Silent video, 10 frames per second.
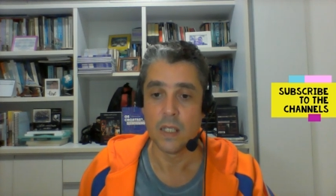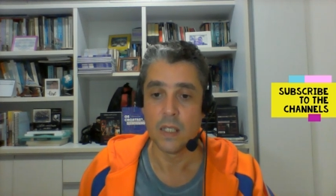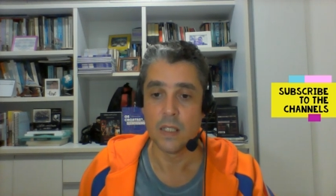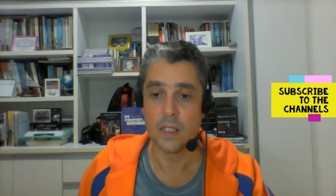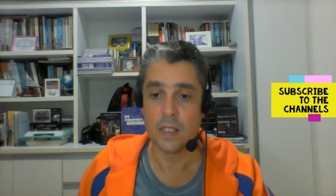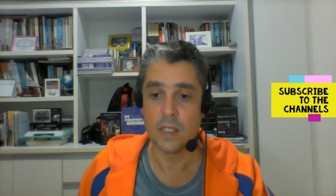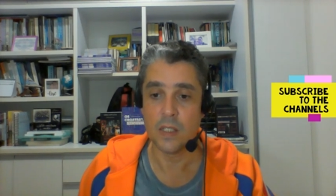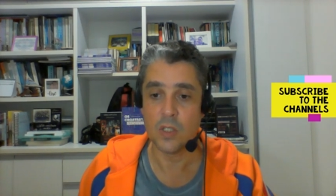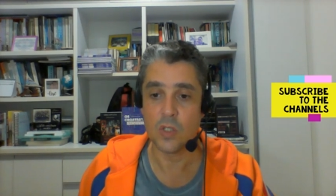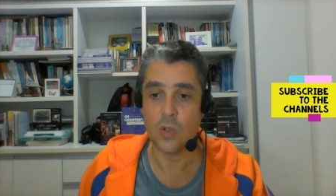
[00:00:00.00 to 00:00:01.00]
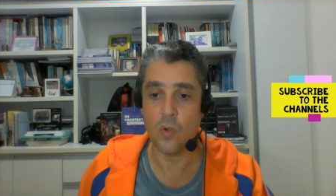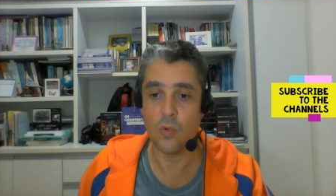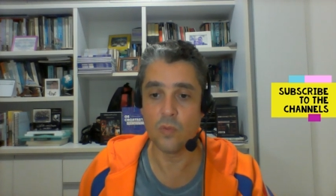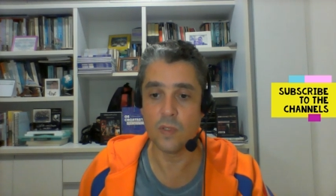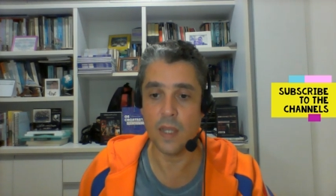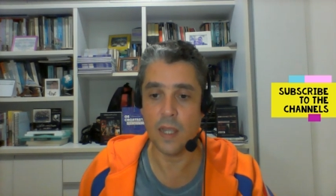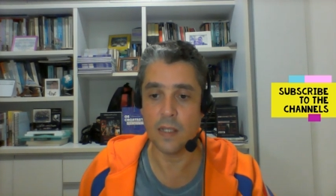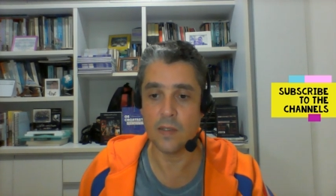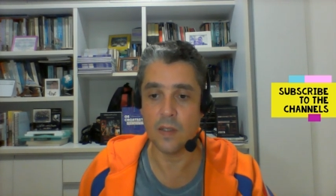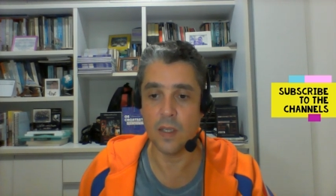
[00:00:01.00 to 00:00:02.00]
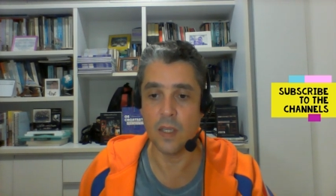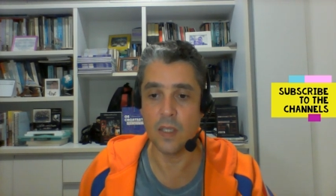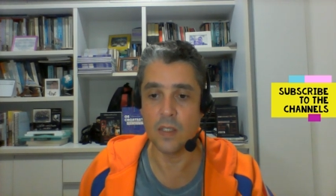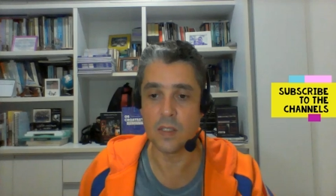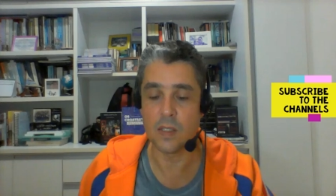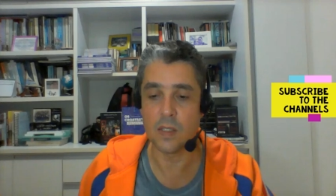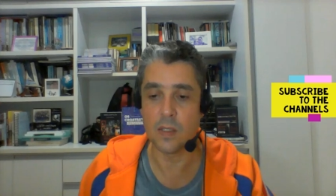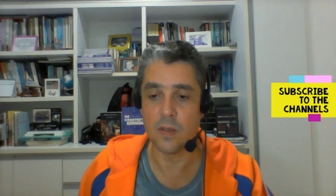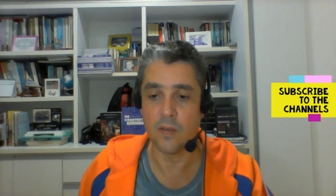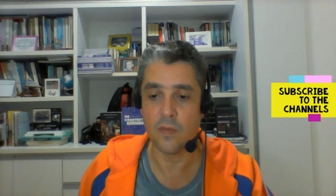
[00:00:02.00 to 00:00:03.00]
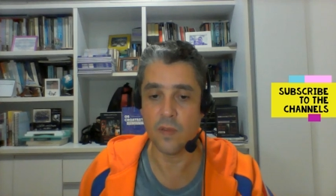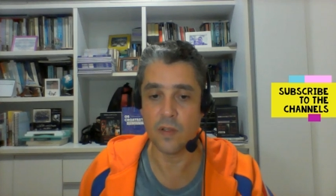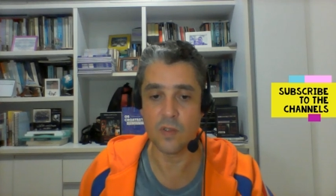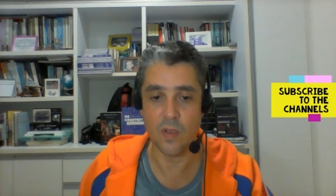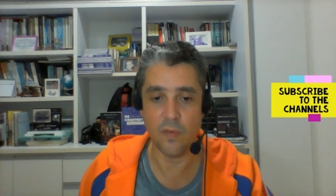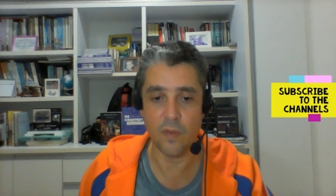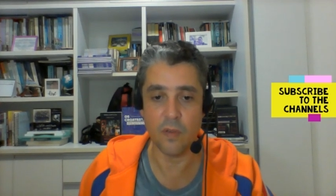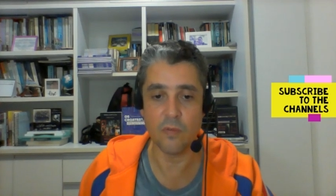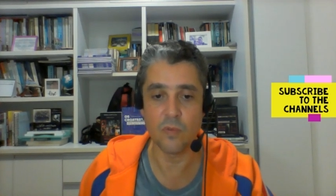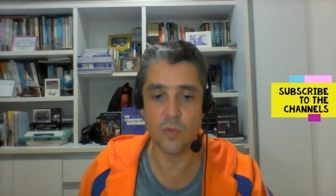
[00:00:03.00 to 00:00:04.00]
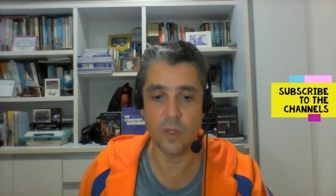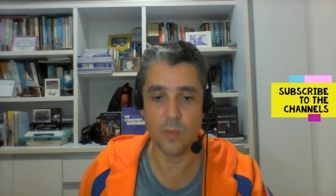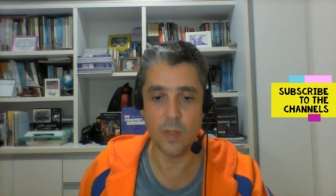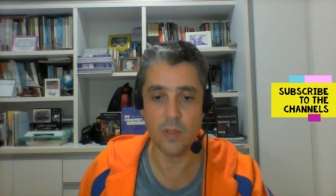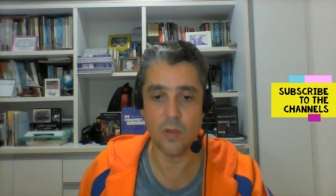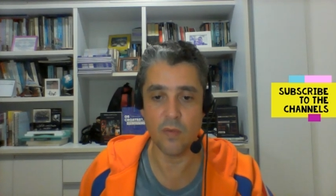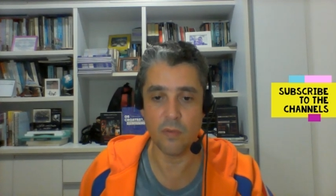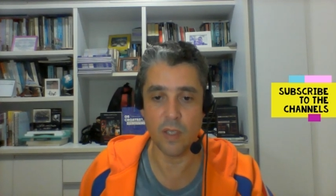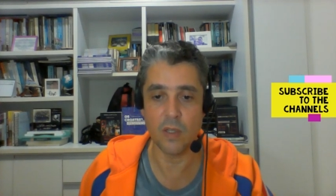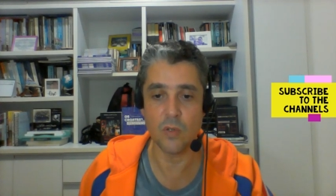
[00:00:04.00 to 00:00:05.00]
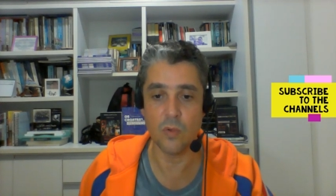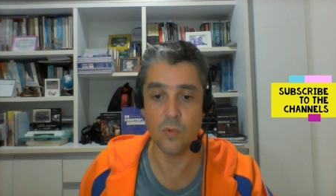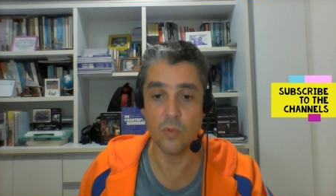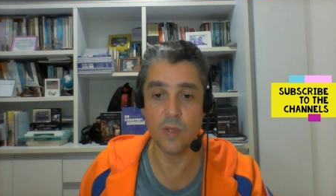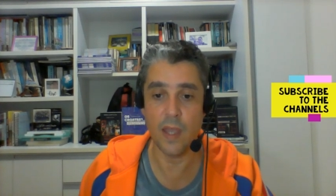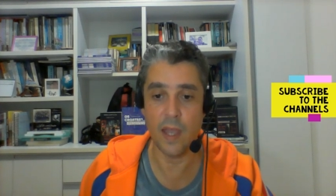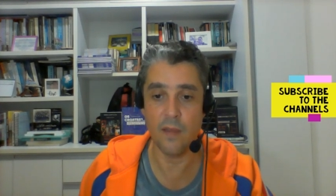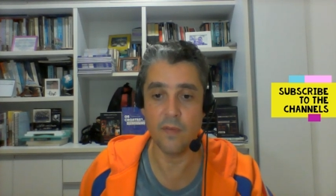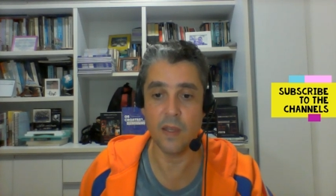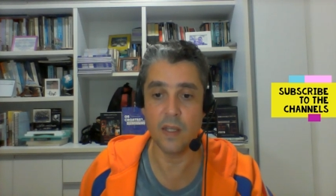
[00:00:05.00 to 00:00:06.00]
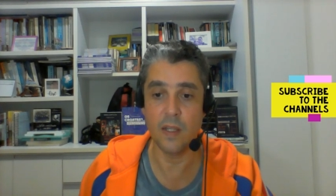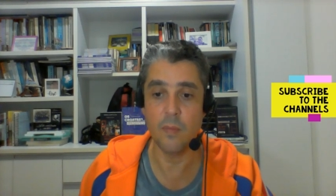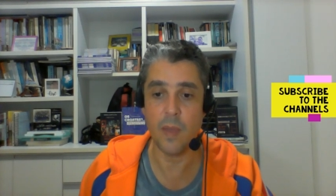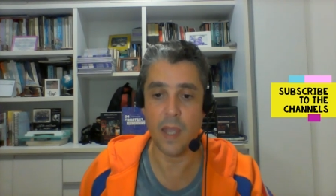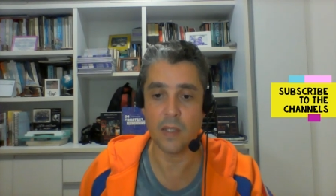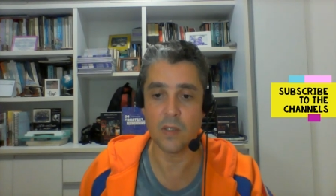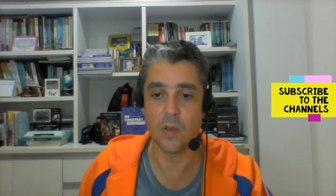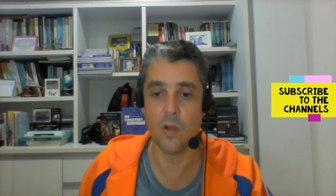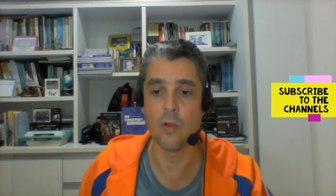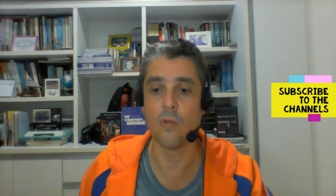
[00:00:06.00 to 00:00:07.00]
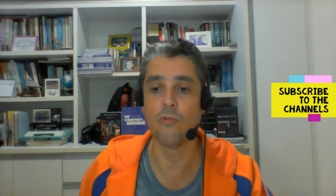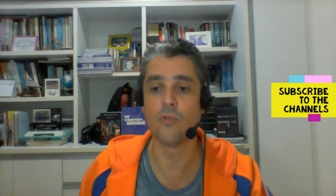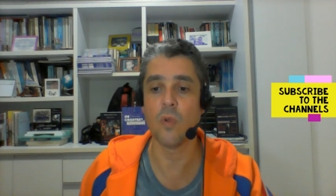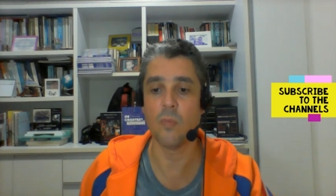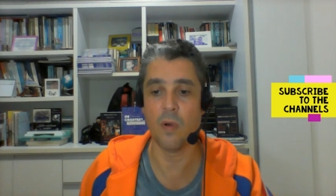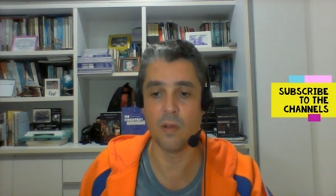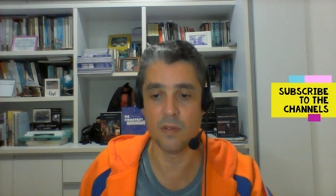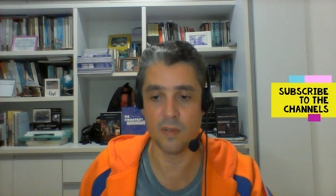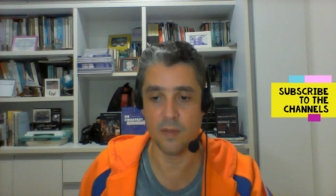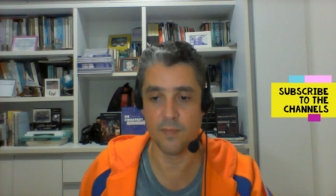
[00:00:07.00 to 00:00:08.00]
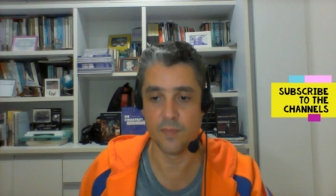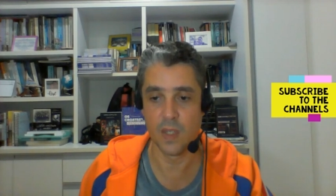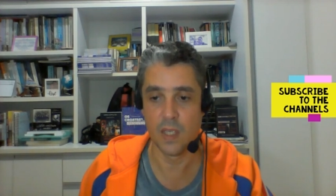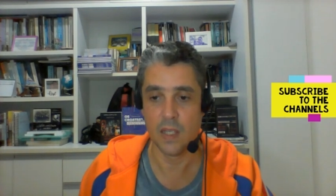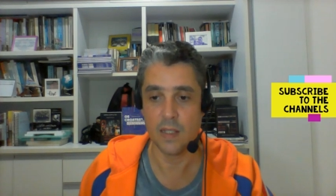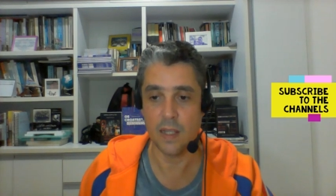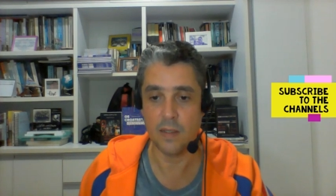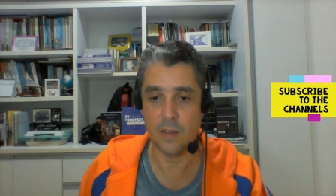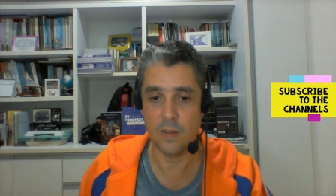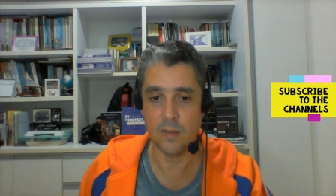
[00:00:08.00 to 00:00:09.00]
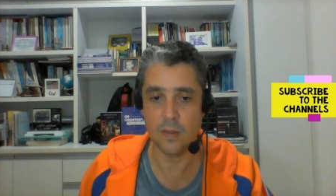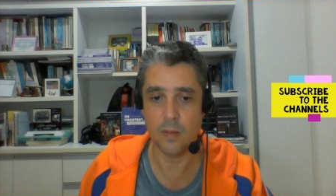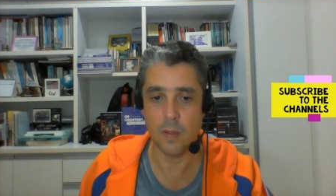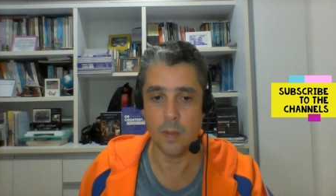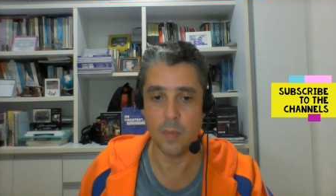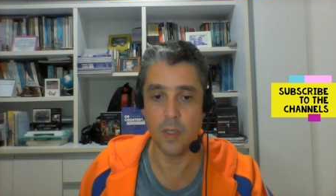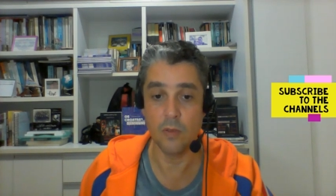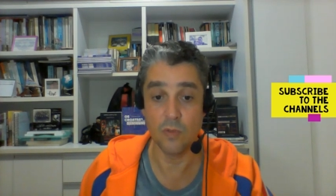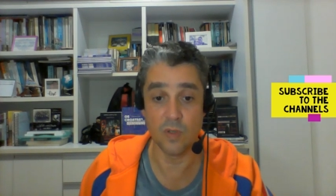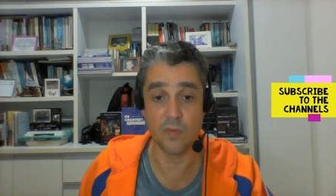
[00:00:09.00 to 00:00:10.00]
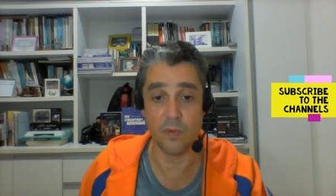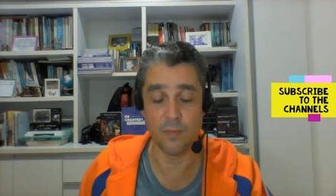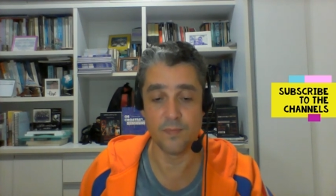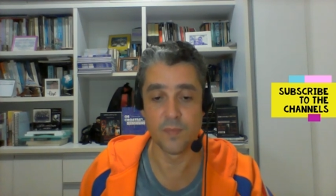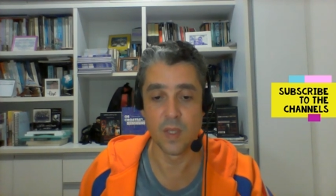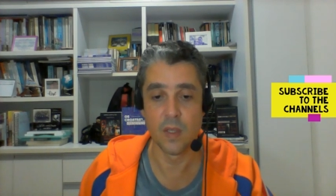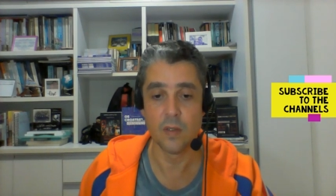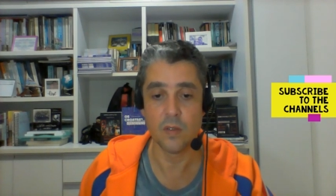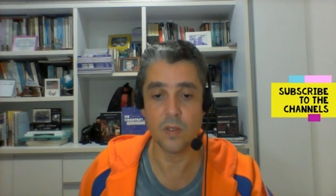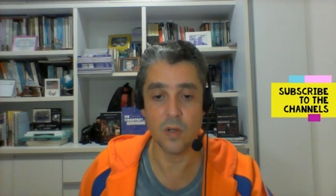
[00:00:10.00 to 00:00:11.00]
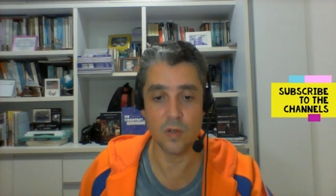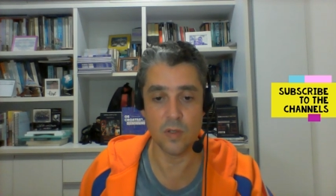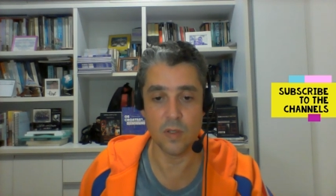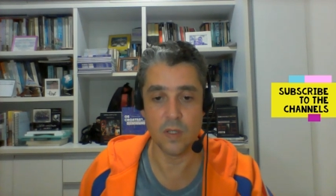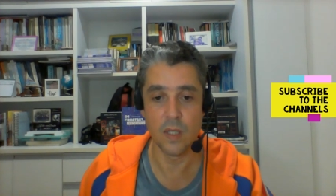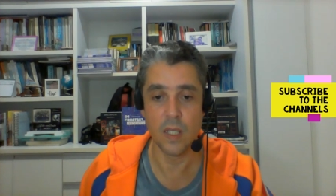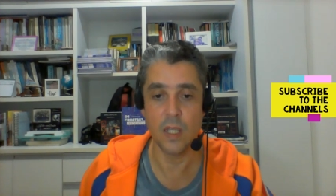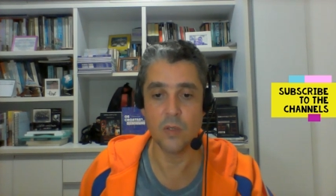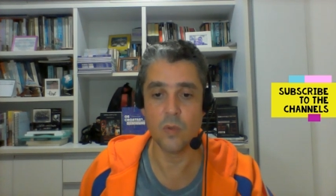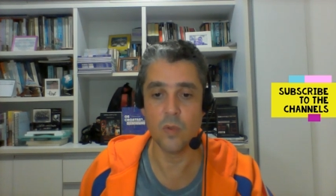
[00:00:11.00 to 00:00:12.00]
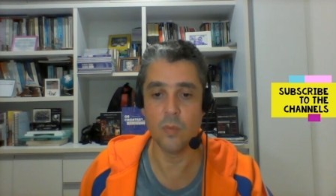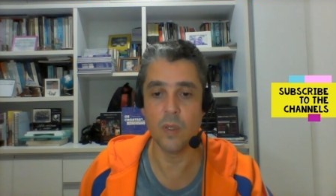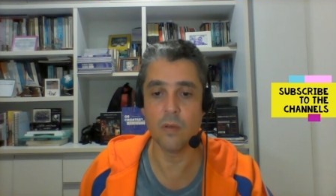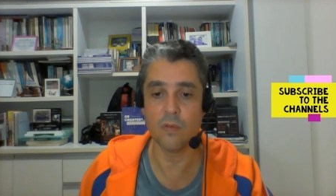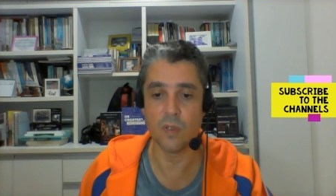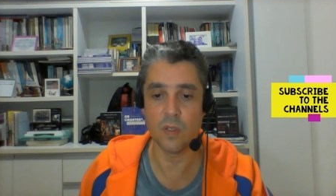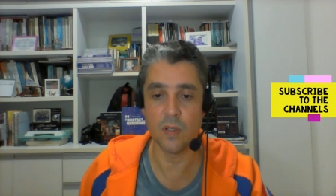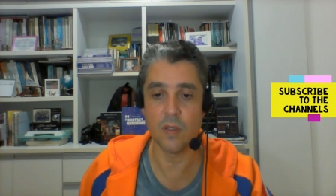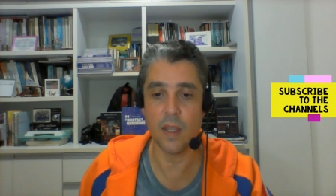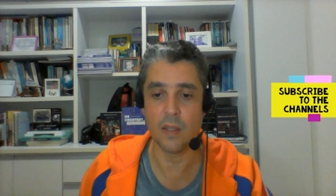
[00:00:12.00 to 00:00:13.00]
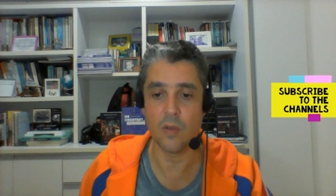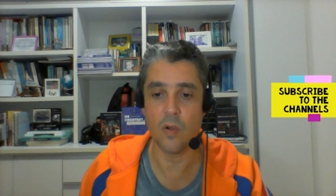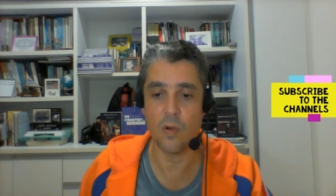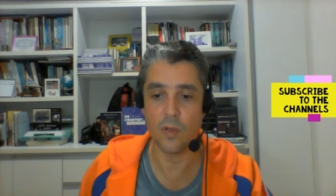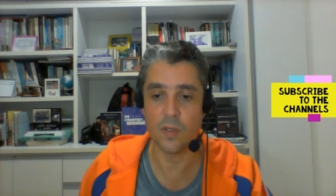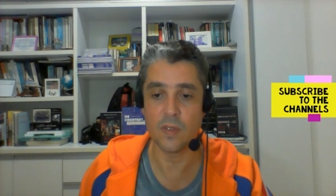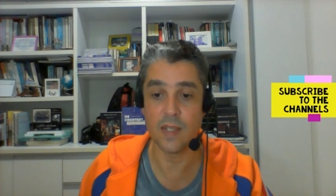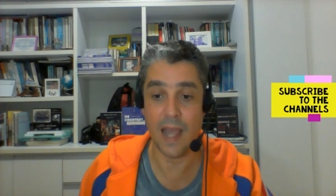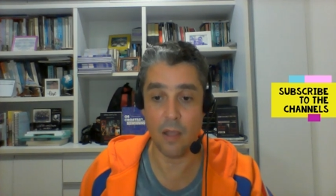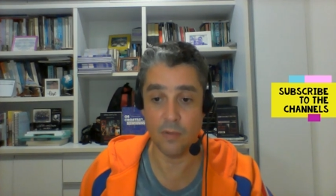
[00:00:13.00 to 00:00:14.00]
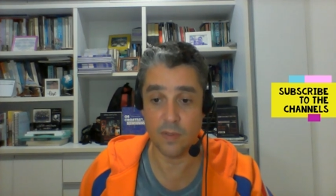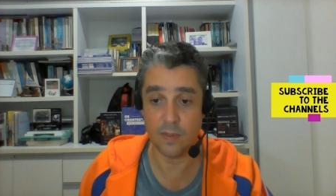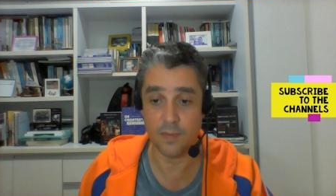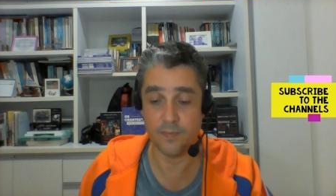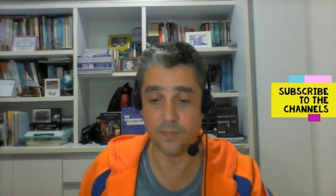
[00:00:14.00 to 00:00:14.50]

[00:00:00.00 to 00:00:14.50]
The so that his philosophical treatment of education would have an impact on cultural policy. That is, be useful. Third, it will be considered that Rorty's doubts